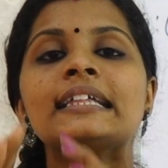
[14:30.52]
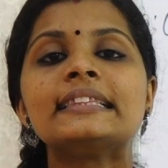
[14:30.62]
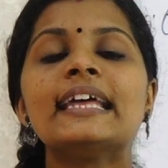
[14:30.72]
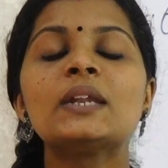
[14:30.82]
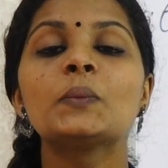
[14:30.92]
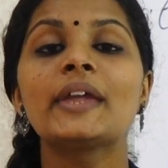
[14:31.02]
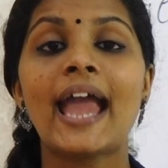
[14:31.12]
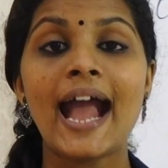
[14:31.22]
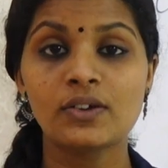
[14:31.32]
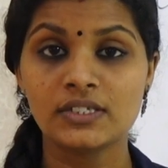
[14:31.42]
Then we
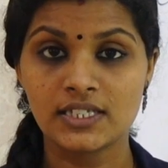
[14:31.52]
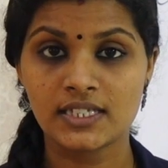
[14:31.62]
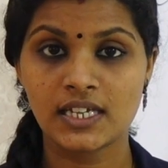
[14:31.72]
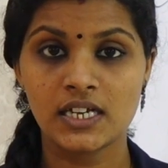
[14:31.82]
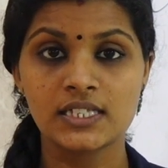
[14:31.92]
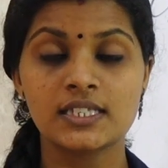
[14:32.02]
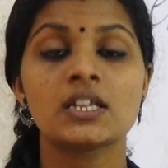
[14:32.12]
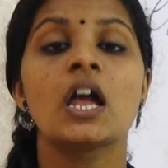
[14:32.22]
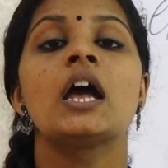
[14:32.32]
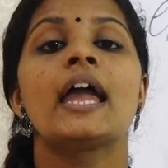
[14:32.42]
have
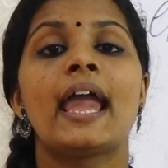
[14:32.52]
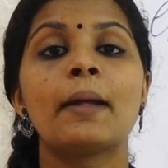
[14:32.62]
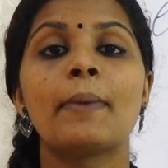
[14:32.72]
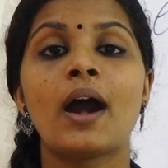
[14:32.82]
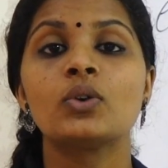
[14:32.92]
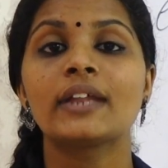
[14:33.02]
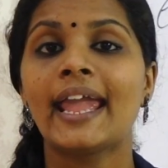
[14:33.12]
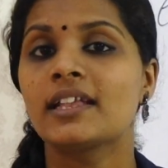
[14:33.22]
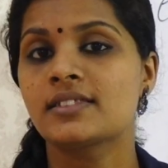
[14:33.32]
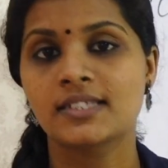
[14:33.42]
discussed about
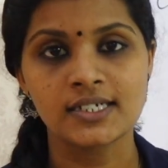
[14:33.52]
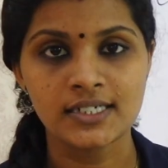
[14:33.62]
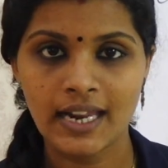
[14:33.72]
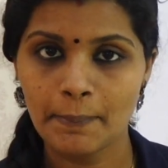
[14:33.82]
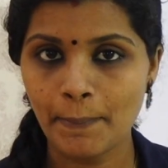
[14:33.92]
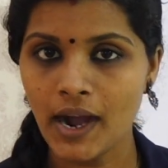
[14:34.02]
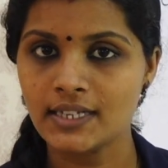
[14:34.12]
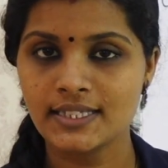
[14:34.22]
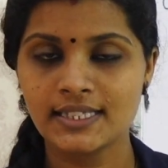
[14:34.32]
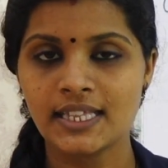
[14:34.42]
external
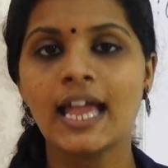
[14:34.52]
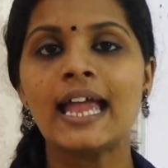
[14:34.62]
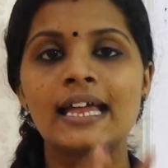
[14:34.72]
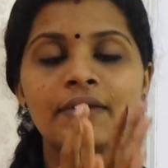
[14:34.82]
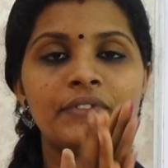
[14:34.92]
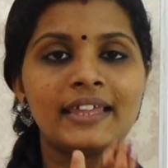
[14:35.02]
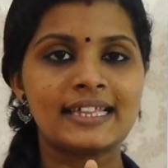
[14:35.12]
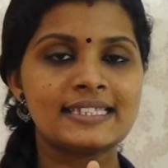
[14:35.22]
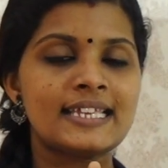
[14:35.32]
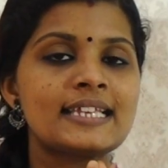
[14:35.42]
parts. We
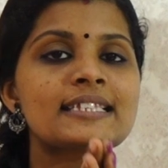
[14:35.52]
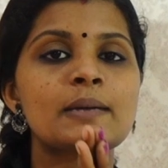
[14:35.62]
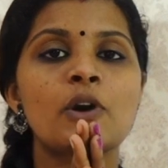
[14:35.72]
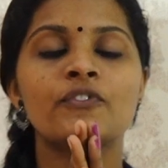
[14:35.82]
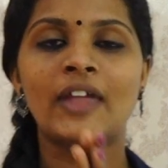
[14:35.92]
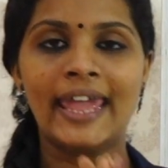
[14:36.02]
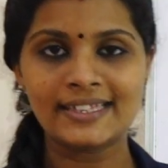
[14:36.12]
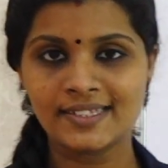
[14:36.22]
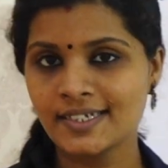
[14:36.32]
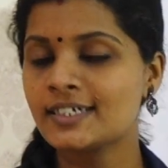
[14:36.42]
can say some of the
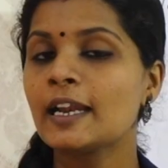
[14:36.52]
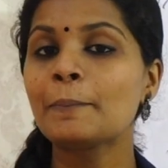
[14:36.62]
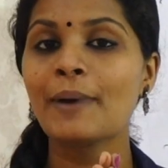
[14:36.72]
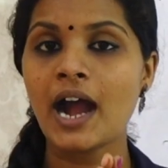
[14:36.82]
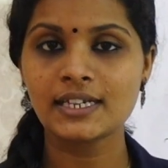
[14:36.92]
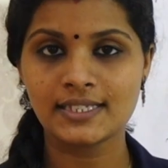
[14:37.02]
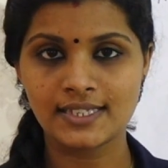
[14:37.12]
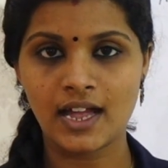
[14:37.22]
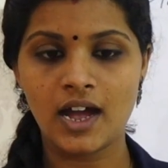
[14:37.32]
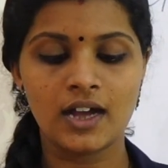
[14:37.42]
external
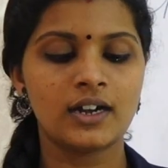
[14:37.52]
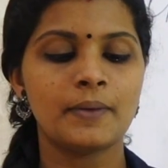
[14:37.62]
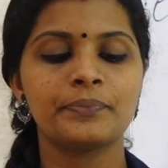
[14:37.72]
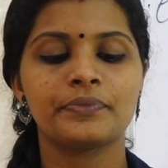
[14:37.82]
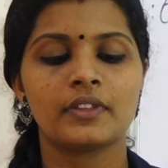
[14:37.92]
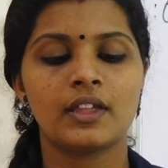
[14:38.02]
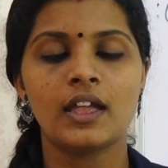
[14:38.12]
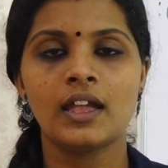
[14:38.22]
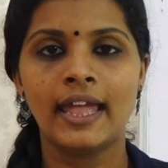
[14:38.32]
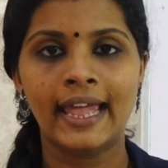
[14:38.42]
parts are
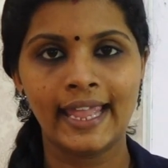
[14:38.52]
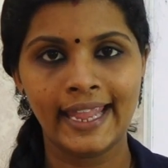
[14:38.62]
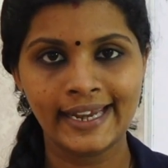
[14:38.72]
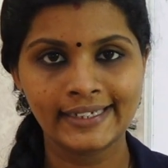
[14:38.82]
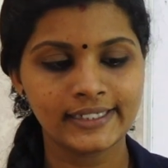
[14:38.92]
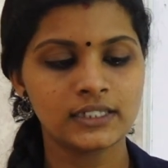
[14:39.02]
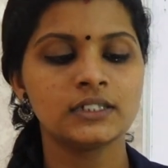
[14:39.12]
head,